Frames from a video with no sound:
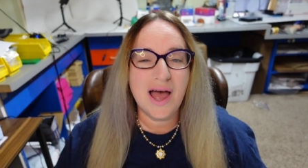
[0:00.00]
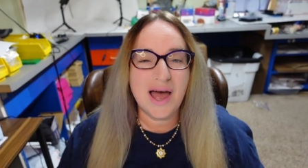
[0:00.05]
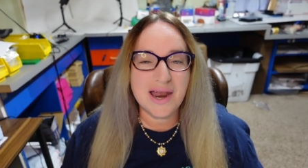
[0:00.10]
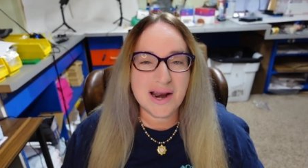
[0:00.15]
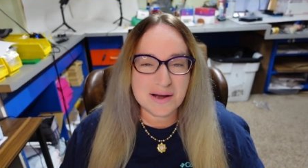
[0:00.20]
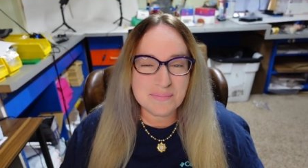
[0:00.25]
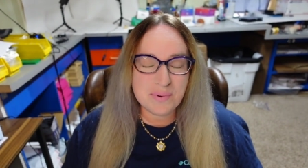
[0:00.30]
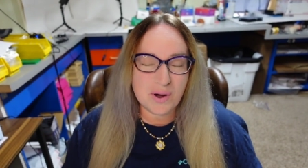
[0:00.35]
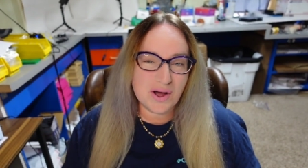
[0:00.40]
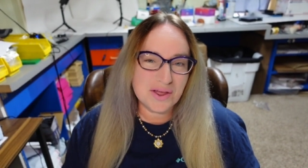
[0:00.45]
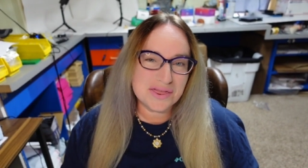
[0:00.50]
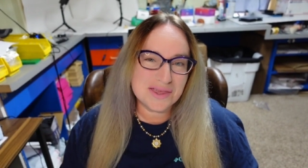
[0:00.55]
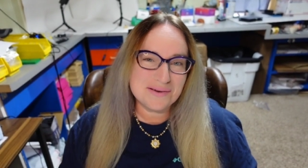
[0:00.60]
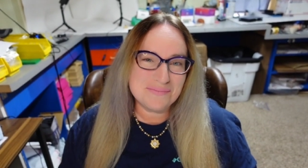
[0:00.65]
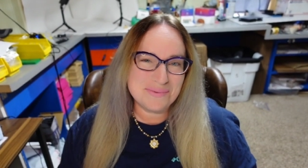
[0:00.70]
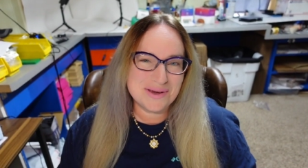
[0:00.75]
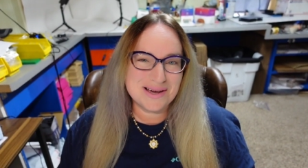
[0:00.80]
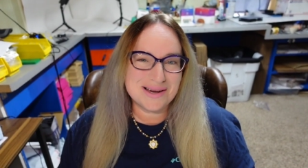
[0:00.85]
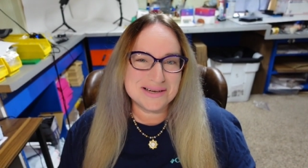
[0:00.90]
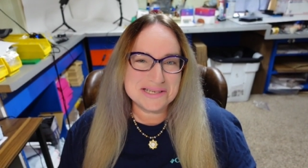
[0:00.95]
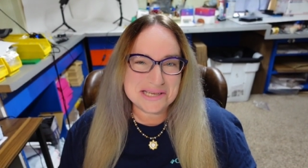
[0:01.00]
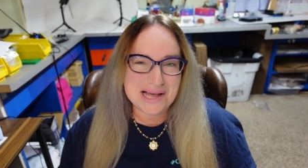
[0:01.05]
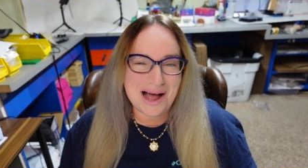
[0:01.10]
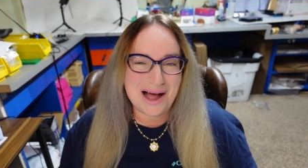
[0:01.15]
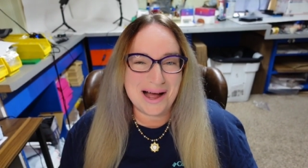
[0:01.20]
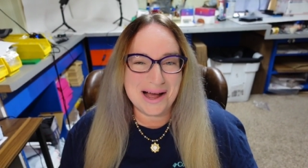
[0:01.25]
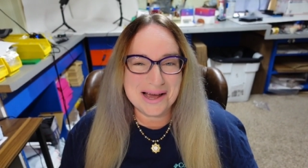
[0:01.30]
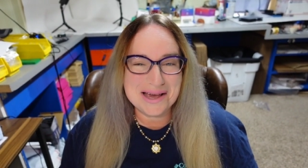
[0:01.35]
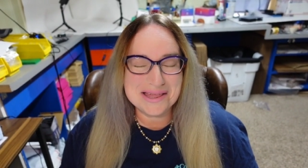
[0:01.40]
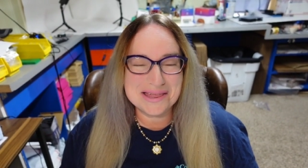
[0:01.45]
and I bought them because
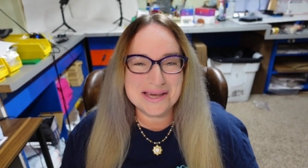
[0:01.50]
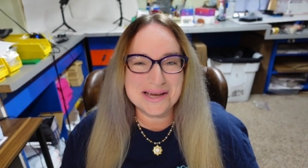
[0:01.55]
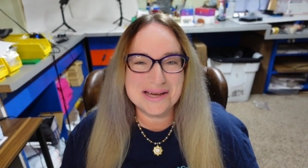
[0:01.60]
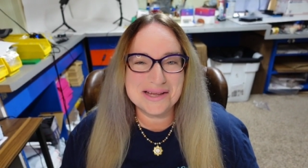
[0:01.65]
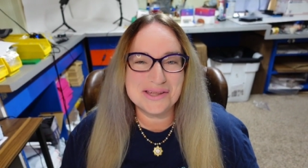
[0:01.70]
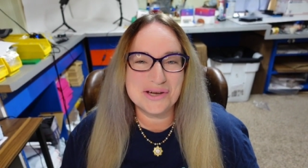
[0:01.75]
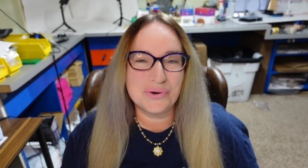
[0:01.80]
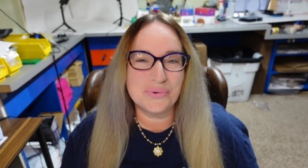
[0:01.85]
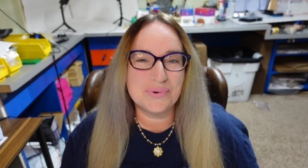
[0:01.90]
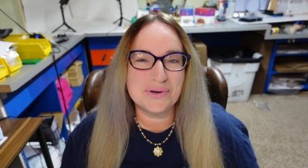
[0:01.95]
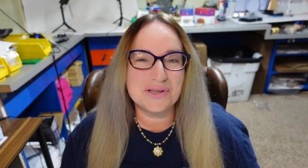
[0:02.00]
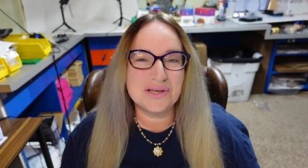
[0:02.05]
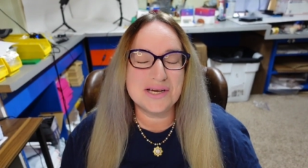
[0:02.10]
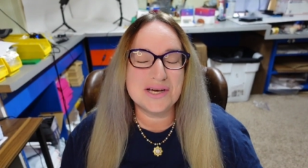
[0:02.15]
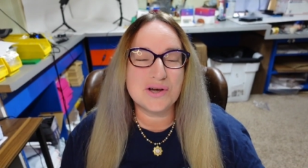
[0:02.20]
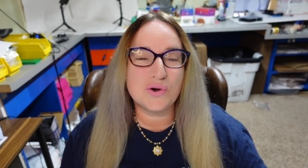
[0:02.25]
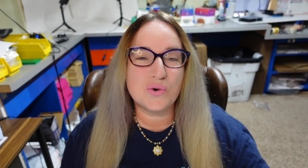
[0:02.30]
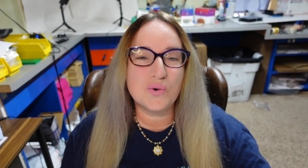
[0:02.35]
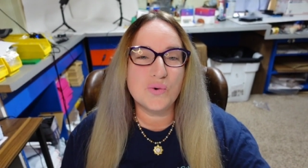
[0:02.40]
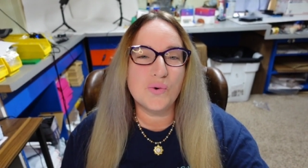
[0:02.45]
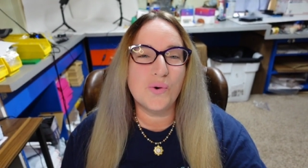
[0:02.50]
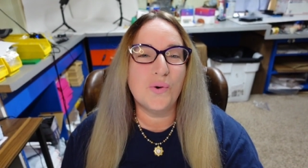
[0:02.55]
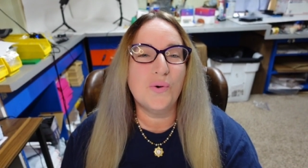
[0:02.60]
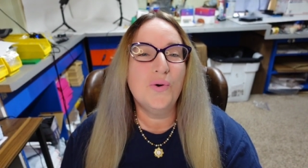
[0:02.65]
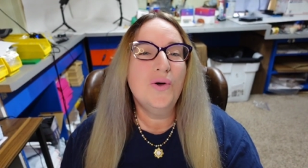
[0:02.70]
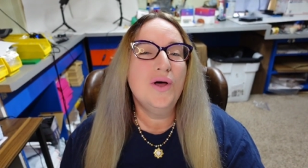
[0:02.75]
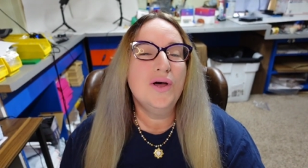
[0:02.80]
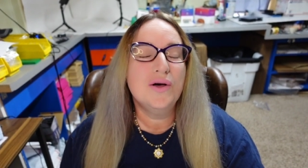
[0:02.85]
I think they're really cool.